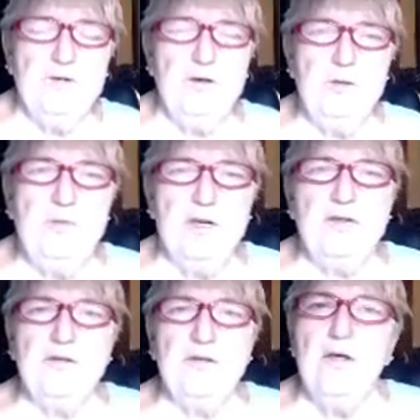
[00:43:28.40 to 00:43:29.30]
their
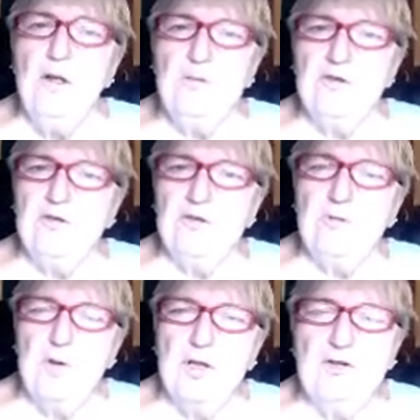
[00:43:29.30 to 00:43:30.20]
luminance almost
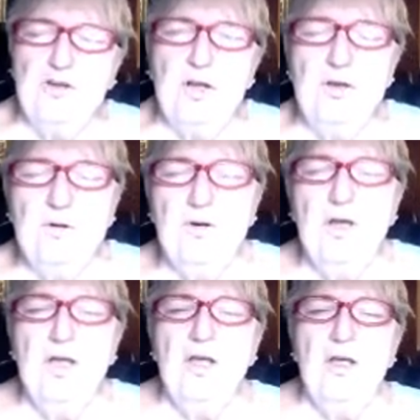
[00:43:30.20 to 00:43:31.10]
as well as yellow.
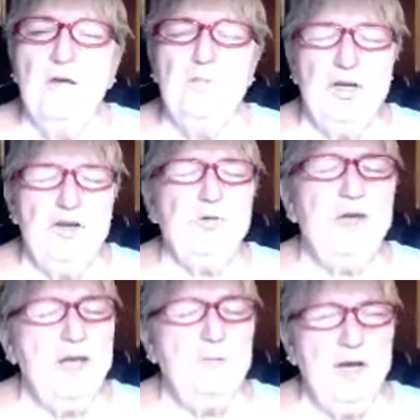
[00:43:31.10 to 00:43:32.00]
But you
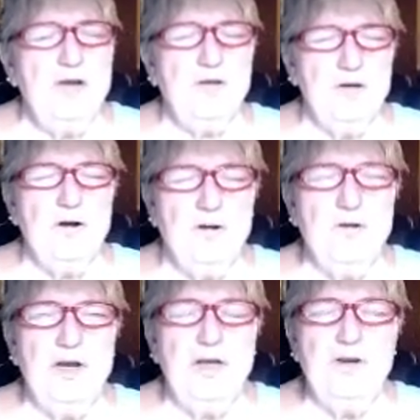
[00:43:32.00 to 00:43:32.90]
can make a dark
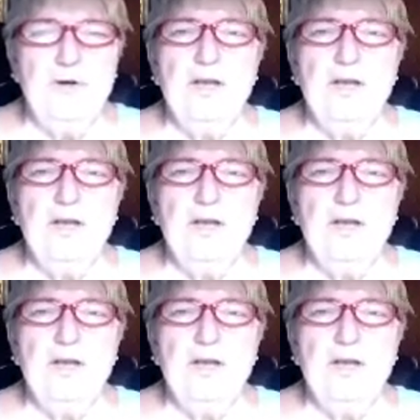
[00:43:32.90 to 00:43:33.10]
green. You